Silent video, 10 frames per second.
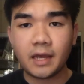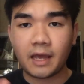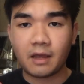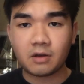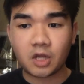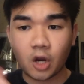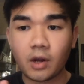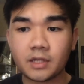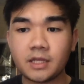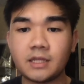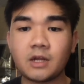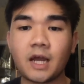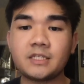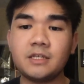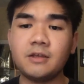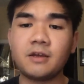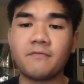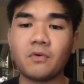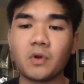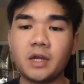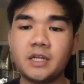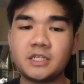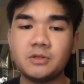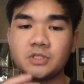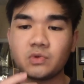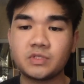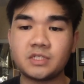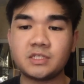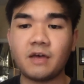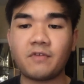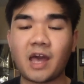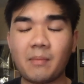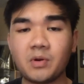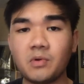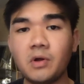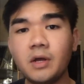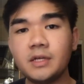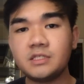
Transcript: And currently, they're actually looking for additional sources of capital